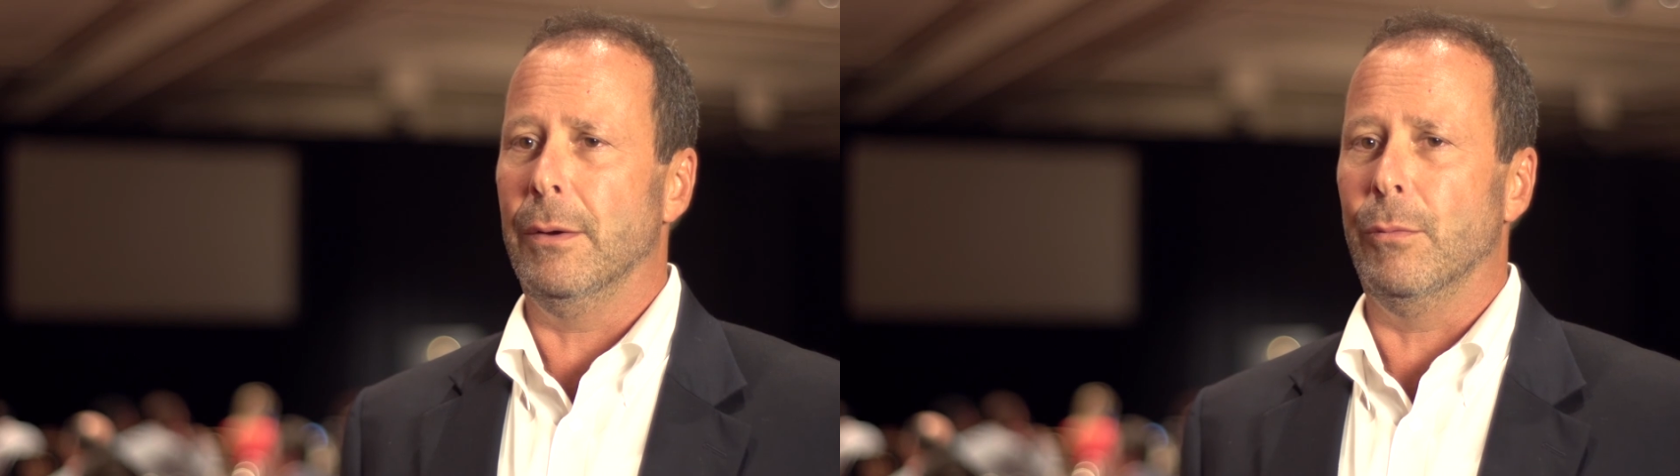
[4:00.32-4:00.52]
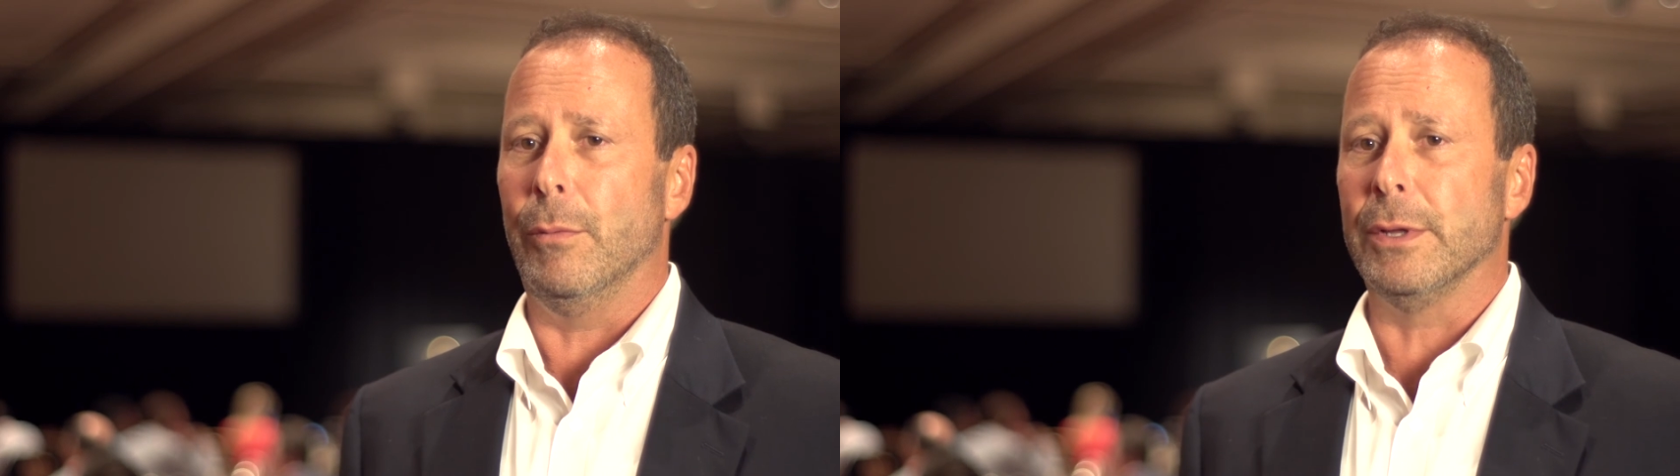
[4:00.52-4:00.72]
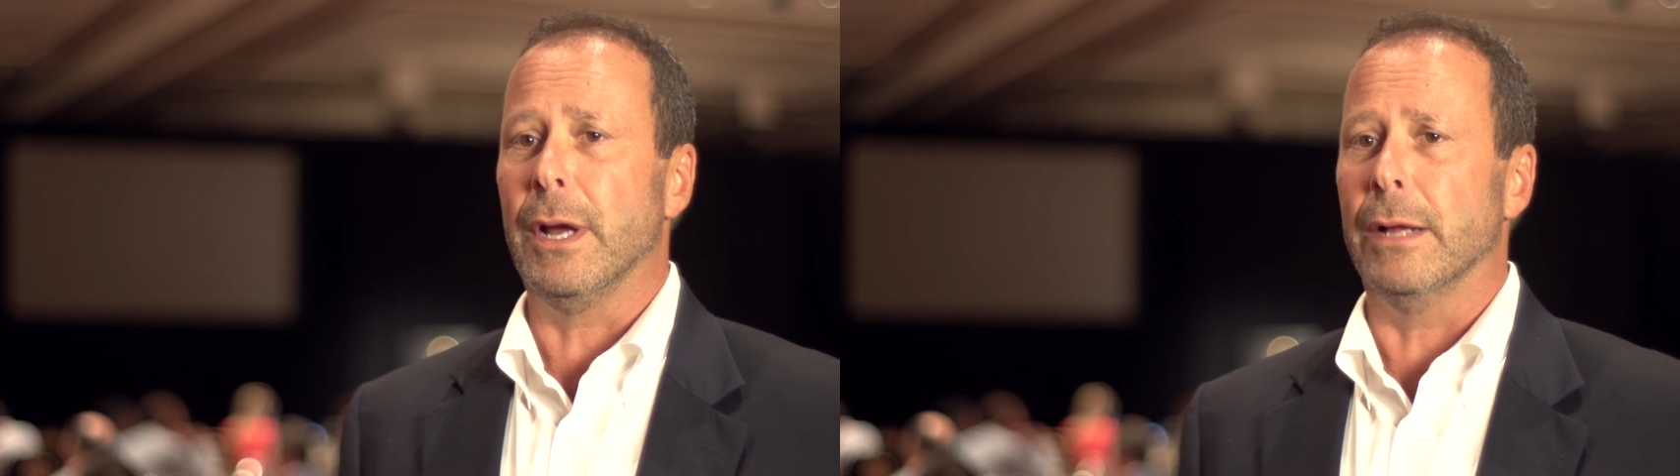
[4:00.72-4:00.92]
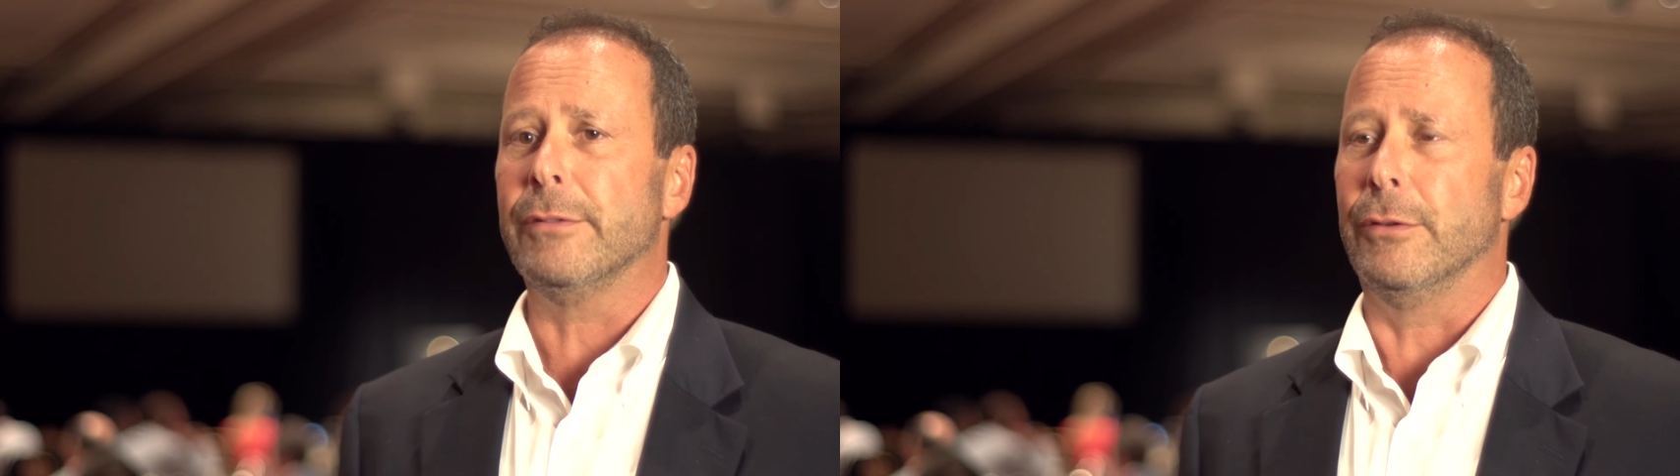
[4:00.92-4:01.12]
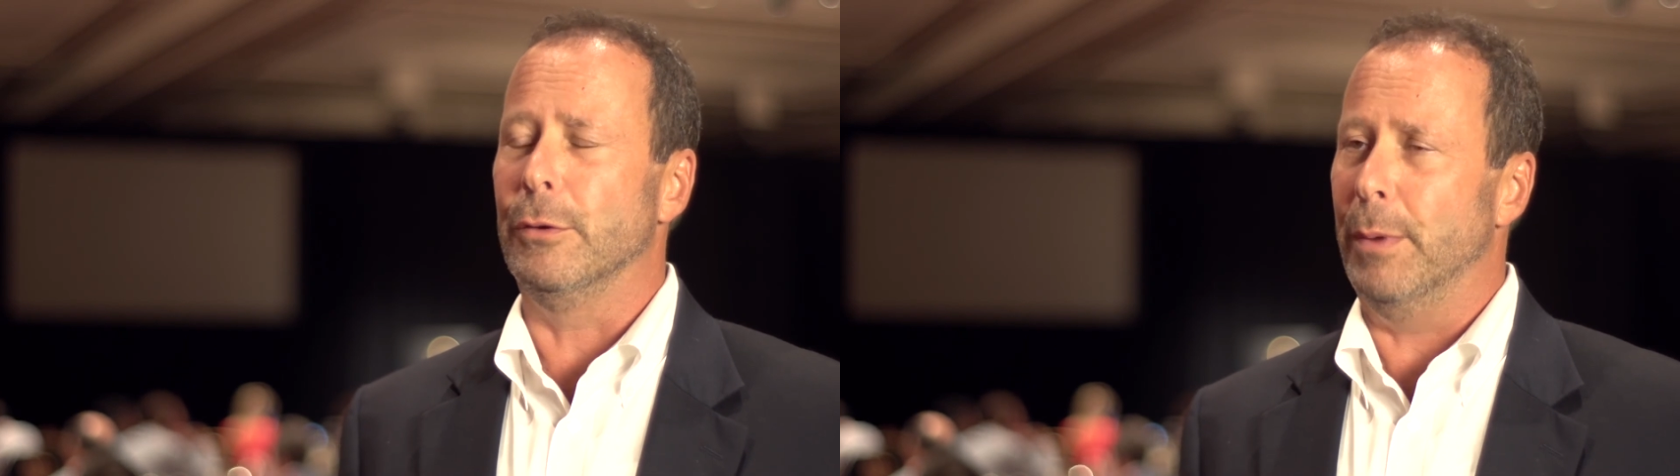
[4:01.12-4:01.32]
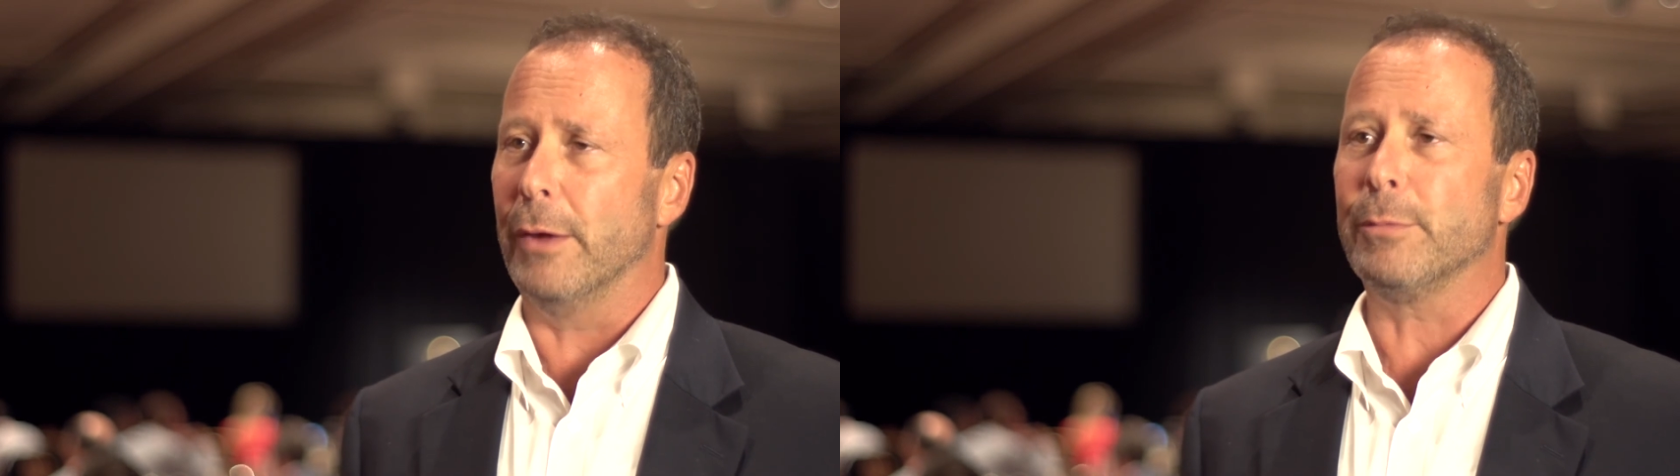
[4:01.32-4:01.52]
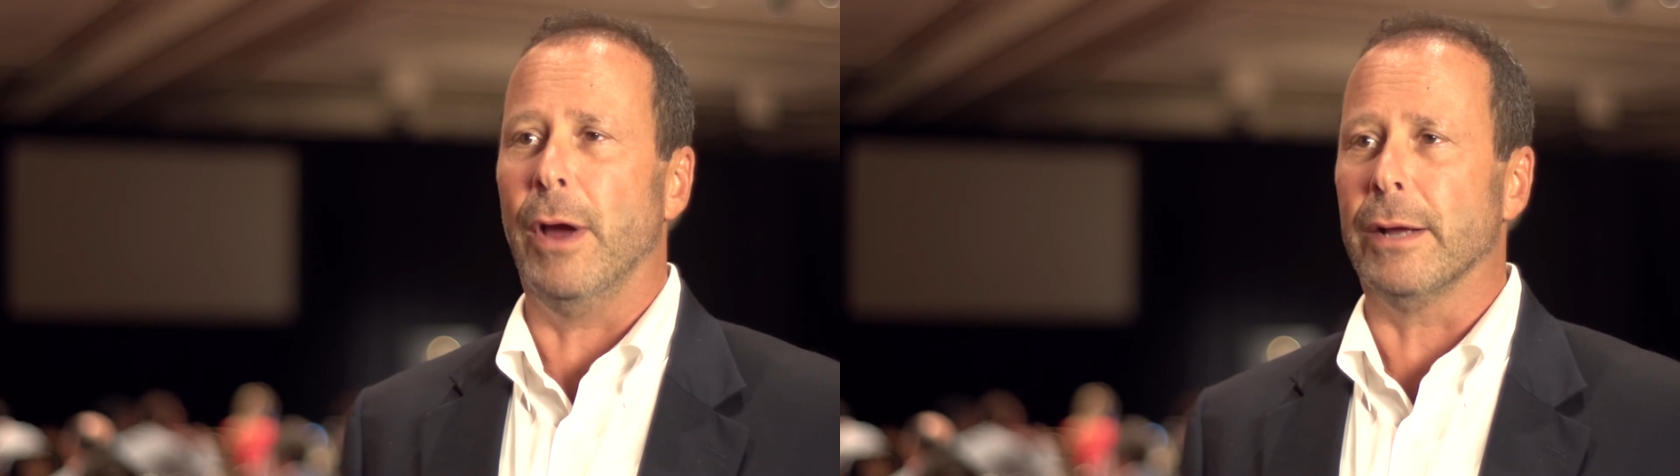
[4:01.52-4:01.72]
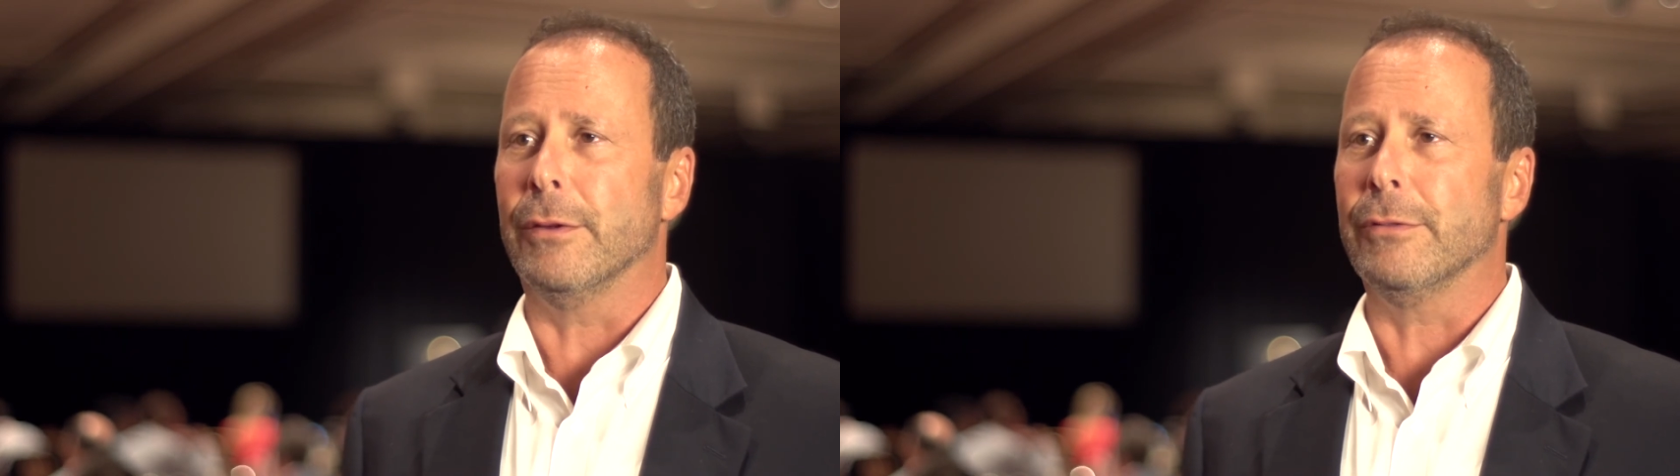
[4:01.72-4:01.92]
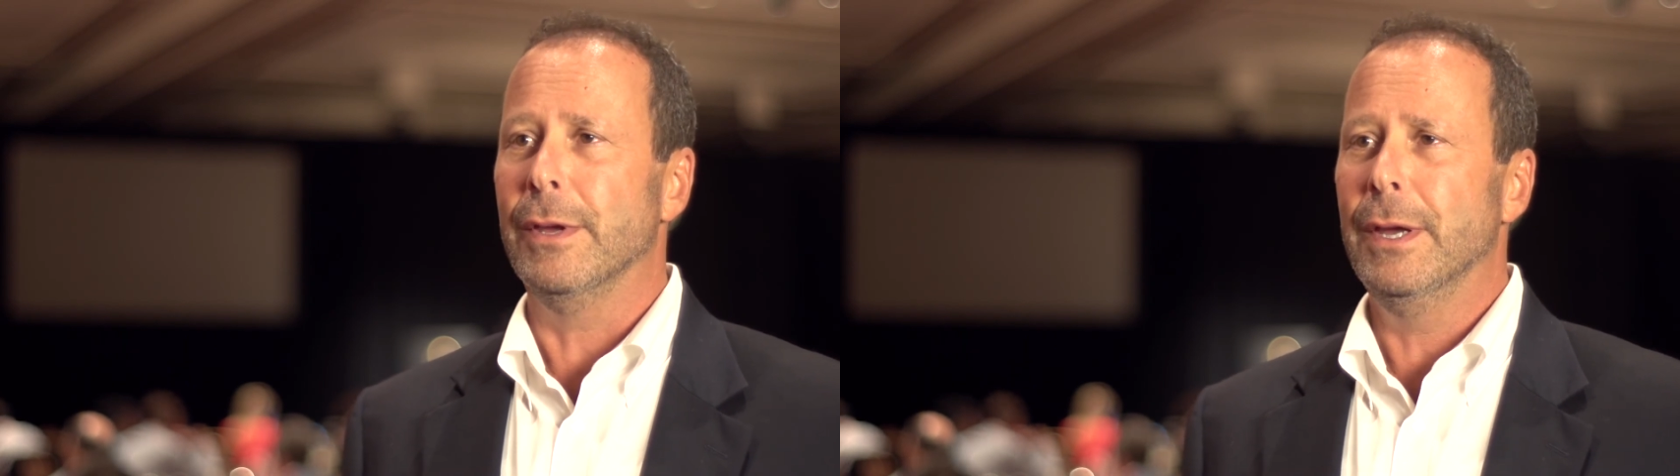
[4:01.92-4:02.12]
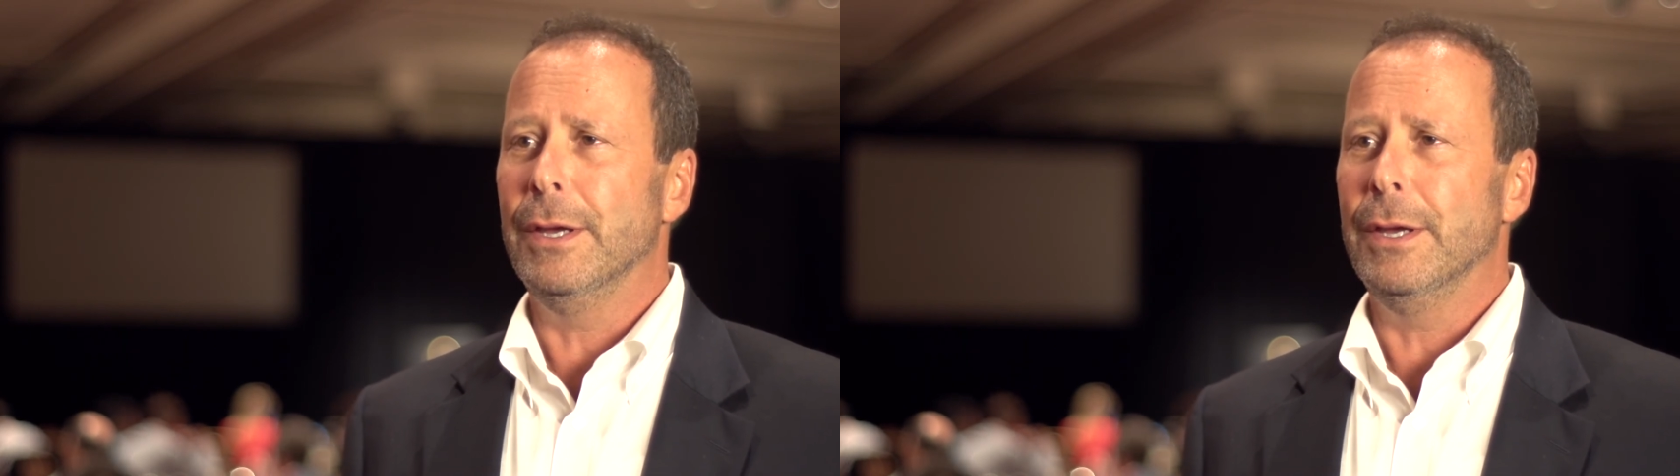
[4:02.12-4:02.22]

what would constitute best practice.